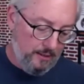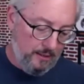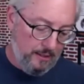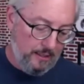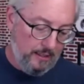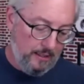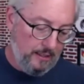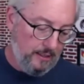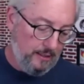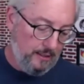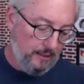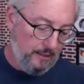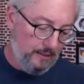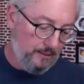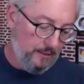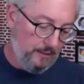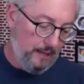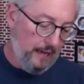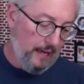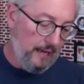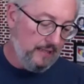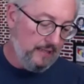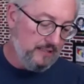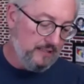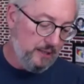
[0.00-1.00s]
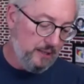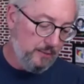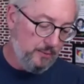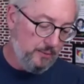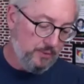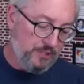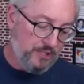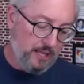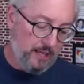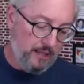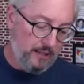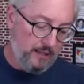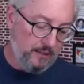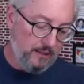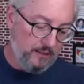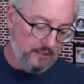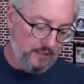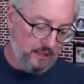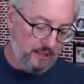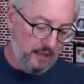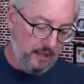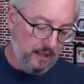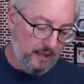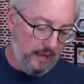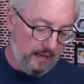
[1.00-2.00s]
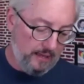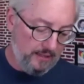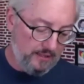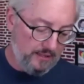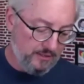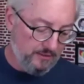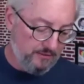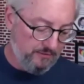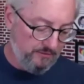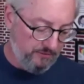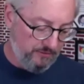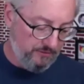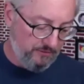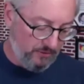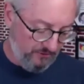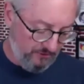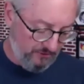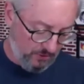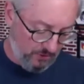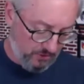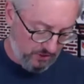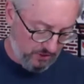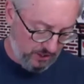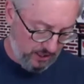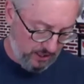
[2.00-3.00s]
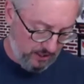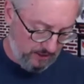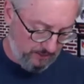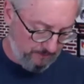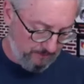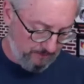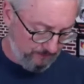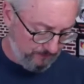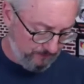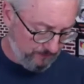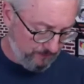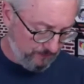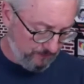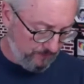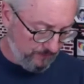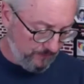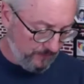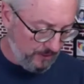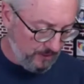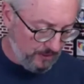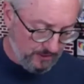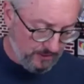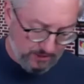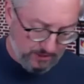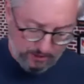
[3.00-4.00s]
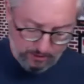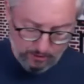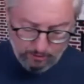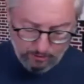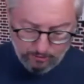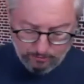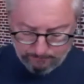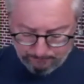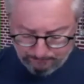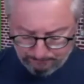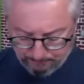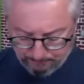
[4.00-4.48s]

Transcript: uh, as I was taking this class for the first time. So